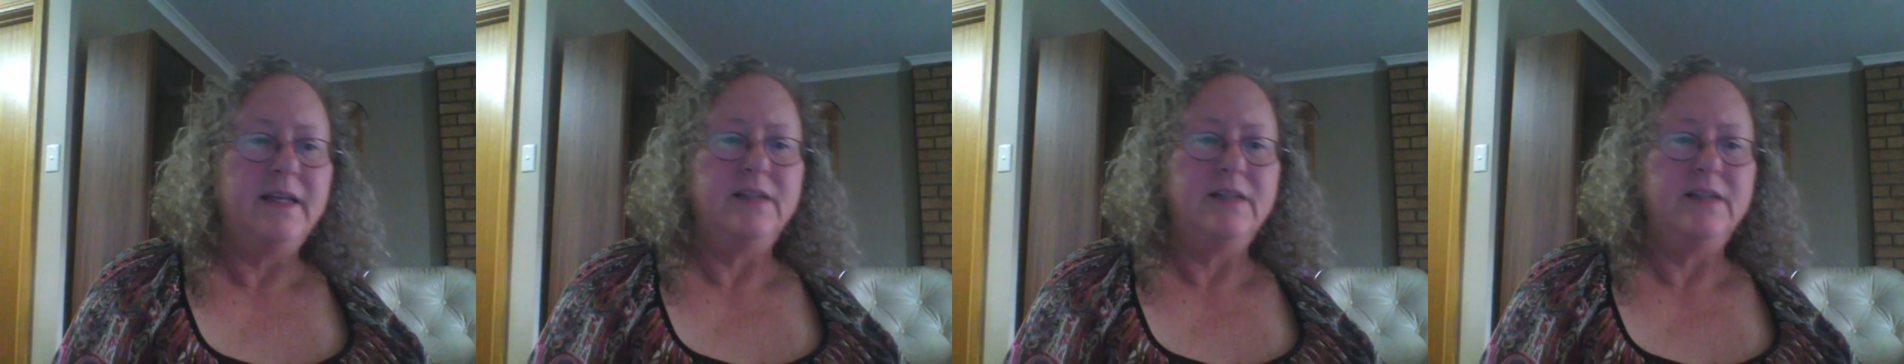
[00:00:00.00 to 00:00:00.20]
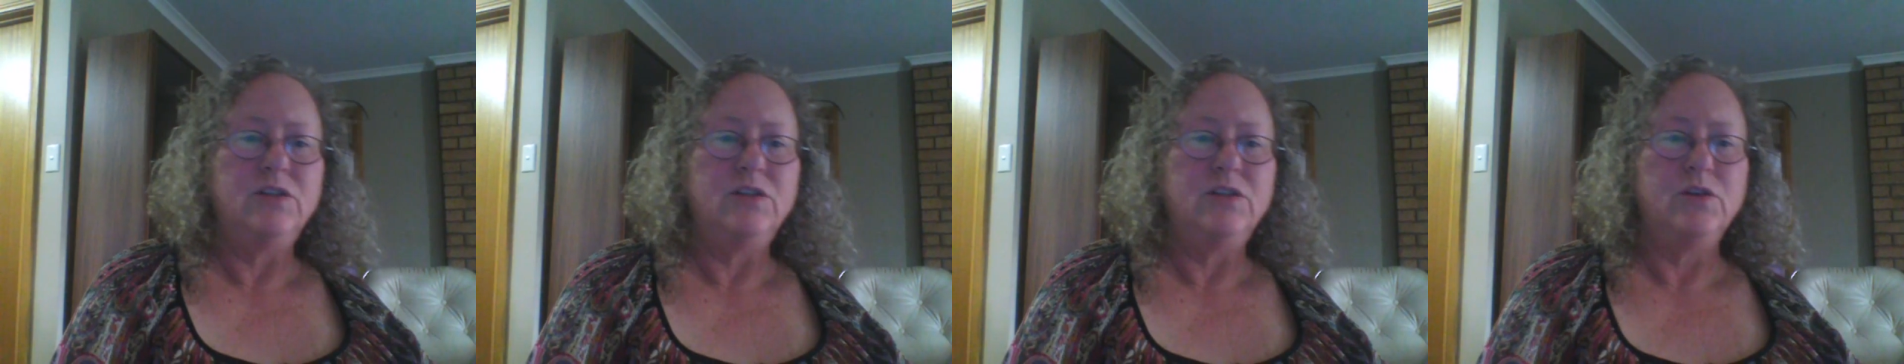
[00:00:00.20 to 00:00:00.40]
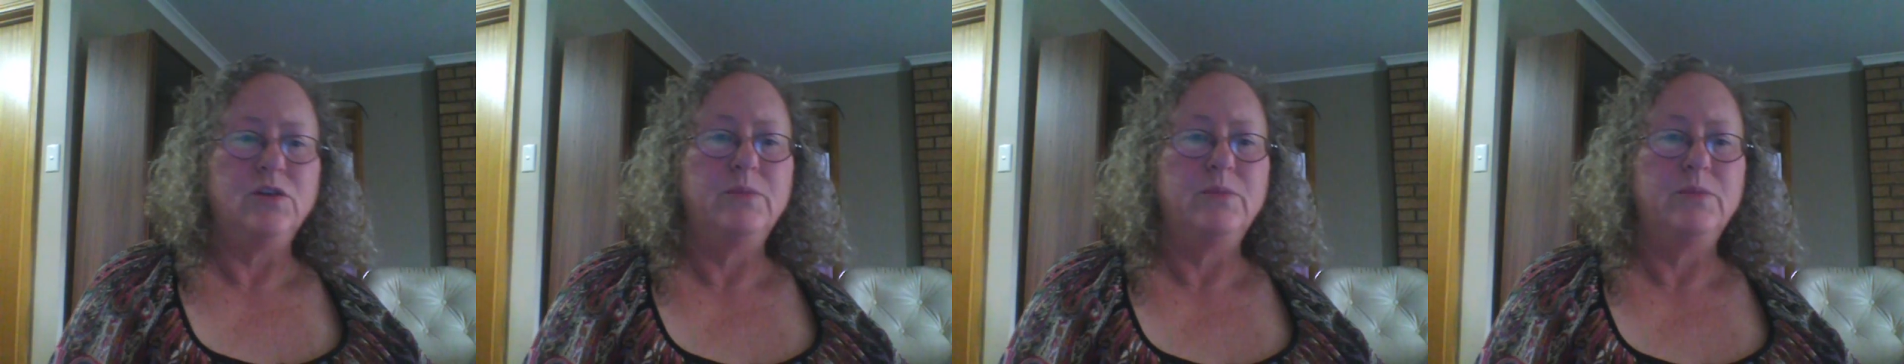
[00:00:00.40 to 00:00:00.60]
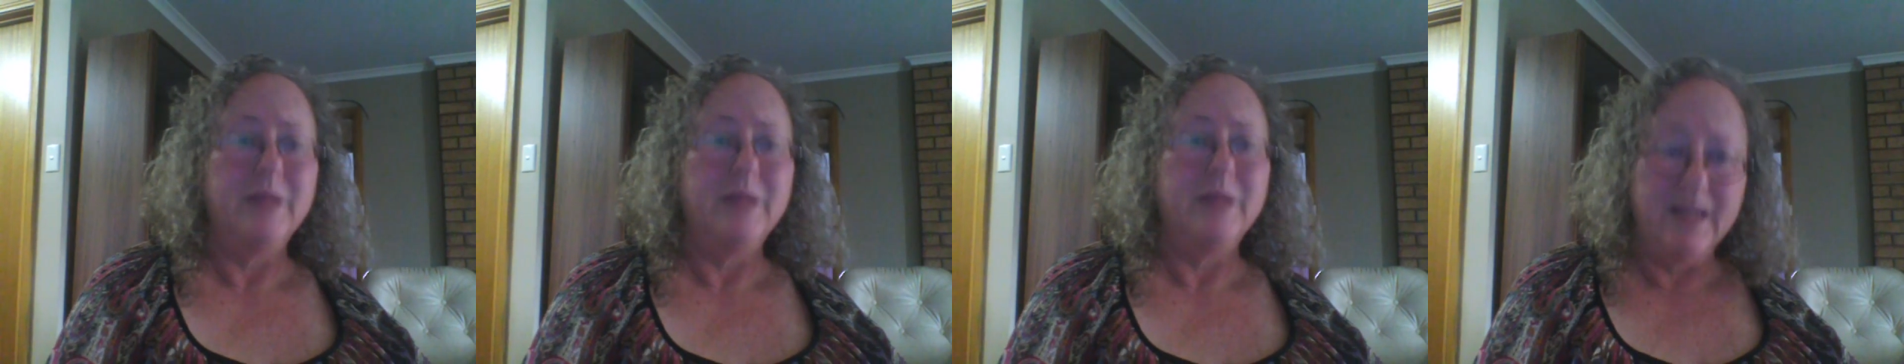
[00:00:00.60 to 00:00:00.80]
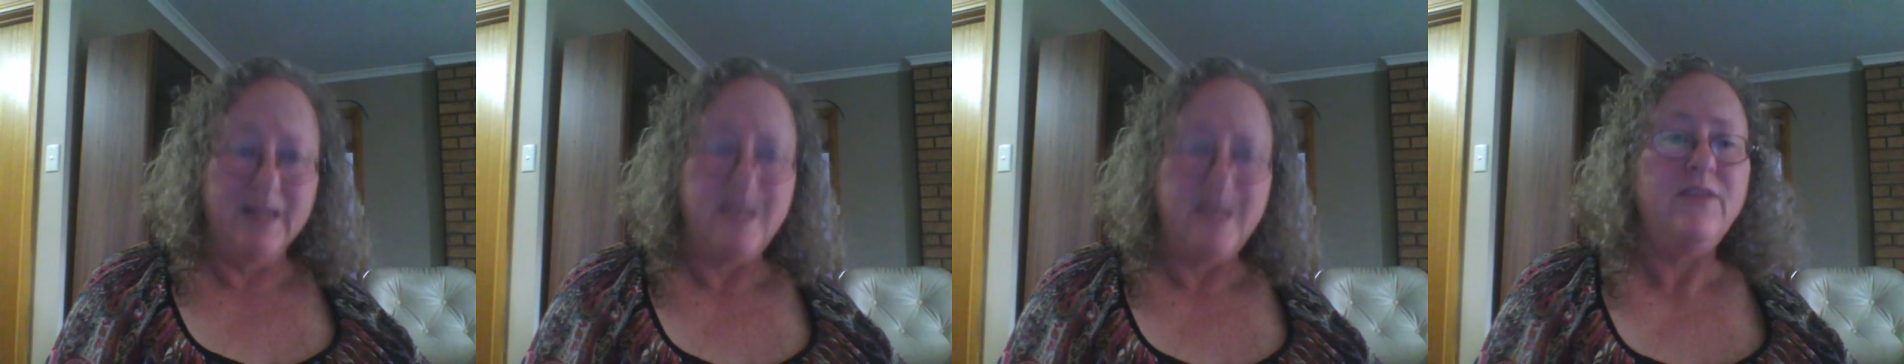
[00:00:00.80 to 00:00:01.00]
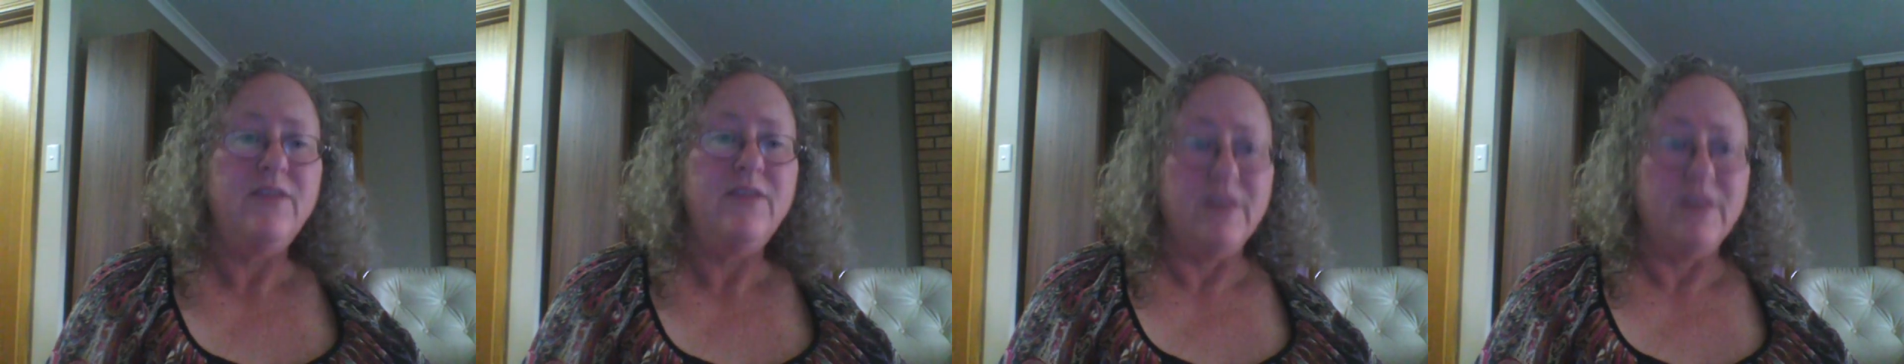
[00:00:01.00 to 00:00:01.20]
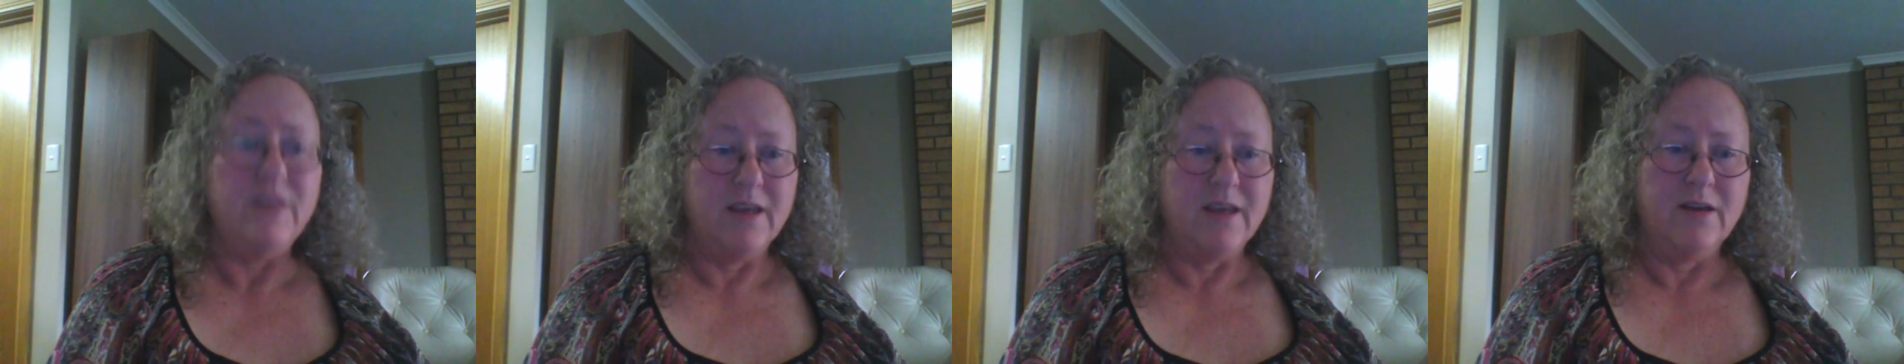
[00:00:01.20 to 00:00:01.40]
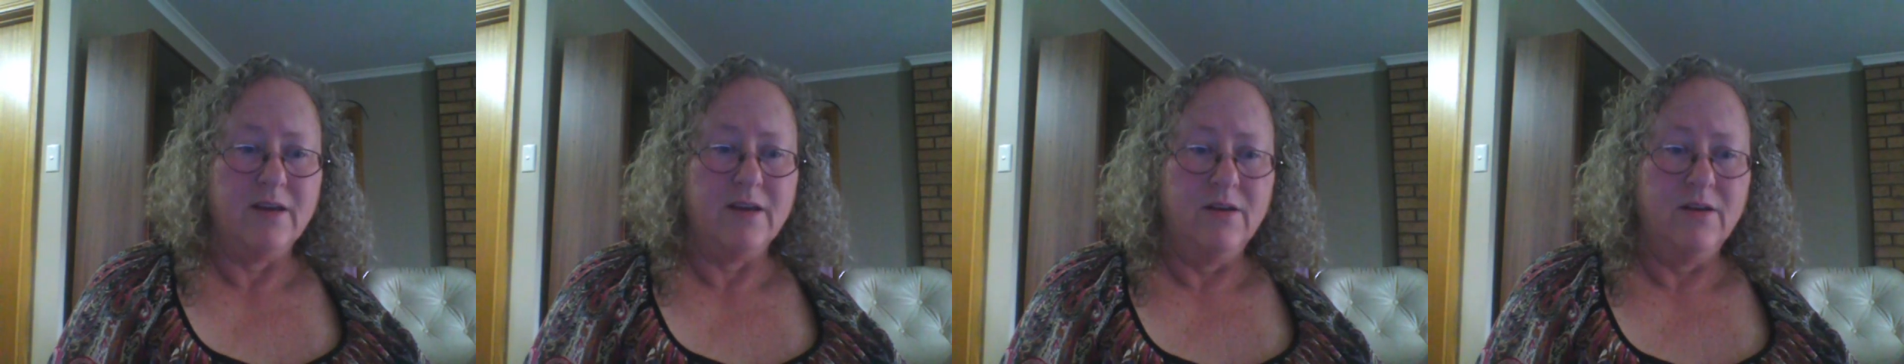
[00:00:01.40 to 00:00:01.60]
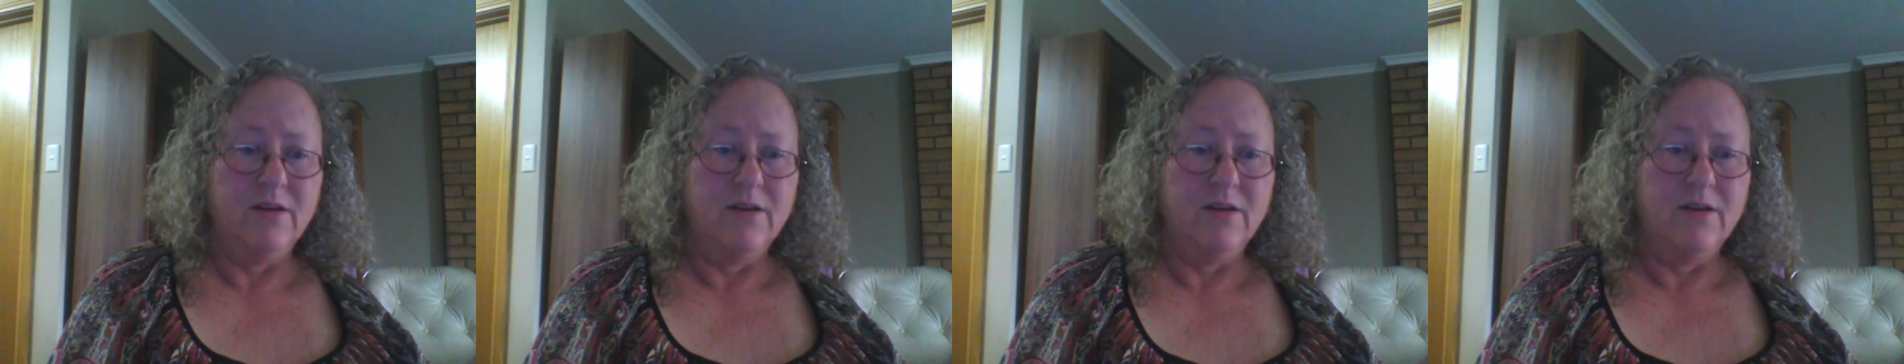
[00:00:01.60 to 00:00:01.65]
into believing